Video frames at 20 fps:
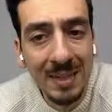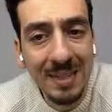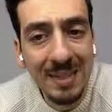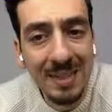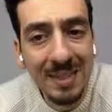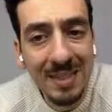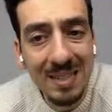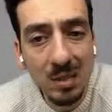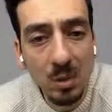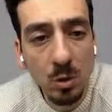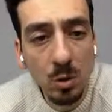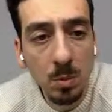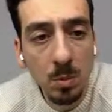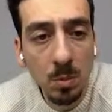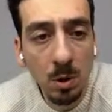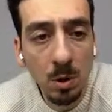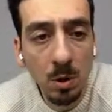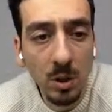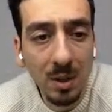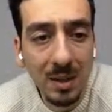this could
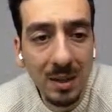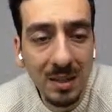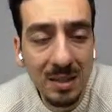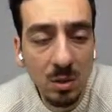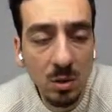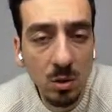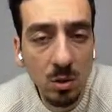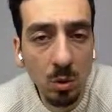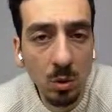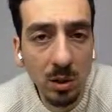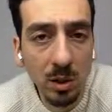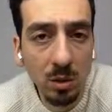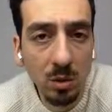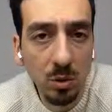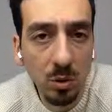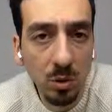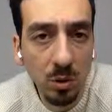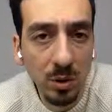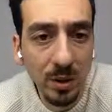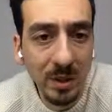mark a historic
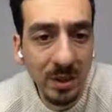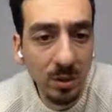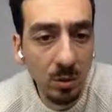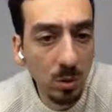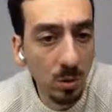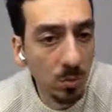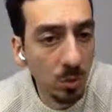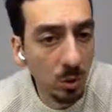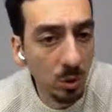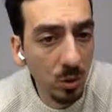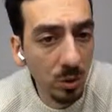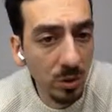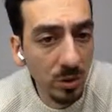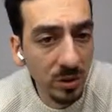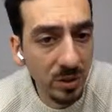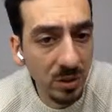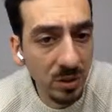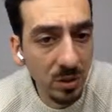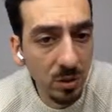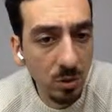turn in
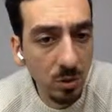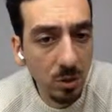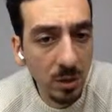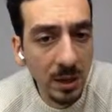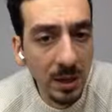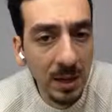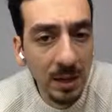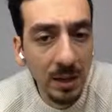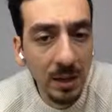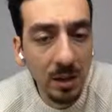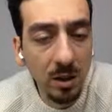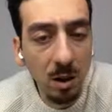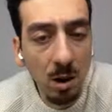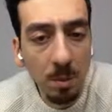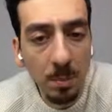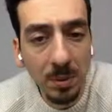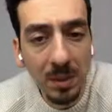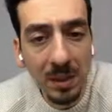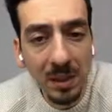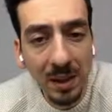cryptocurrency history. A
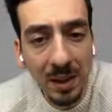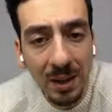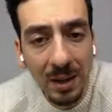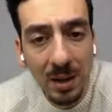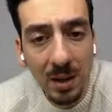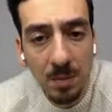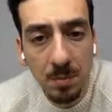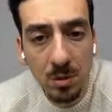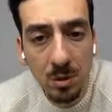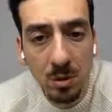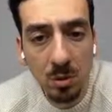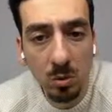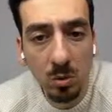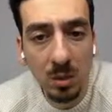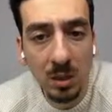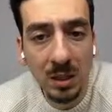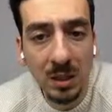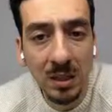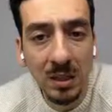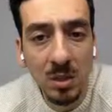company like Amazon
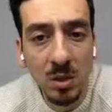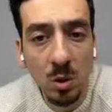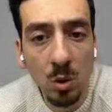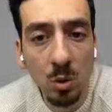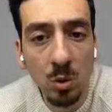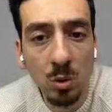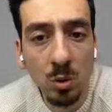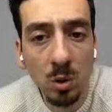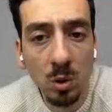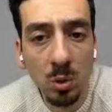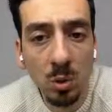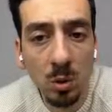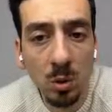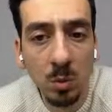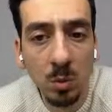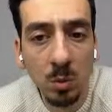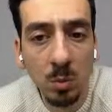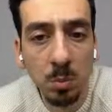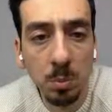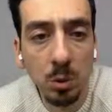creating its own token
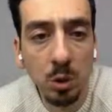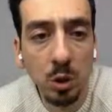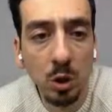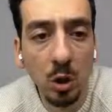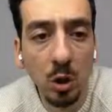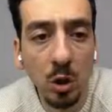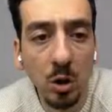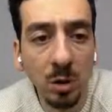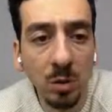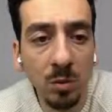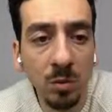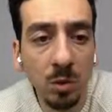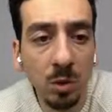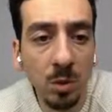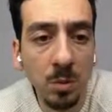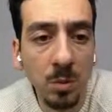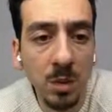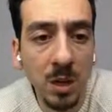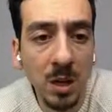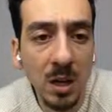would push other
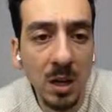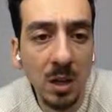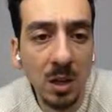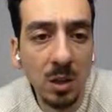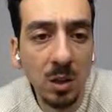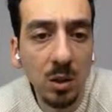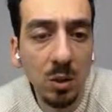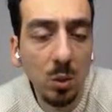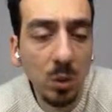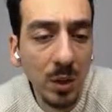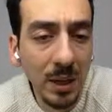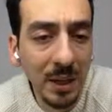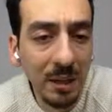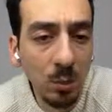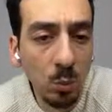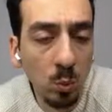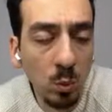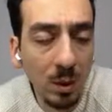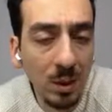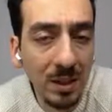firms to create
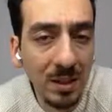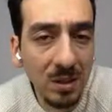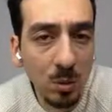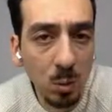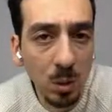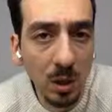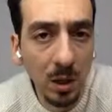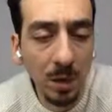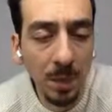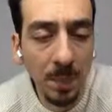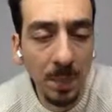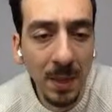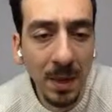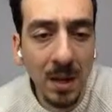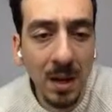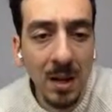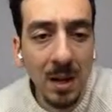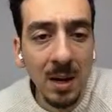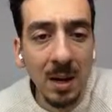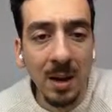one as well.
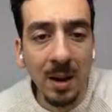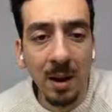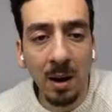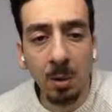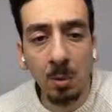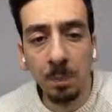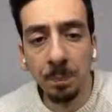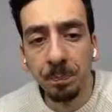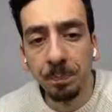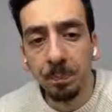Now,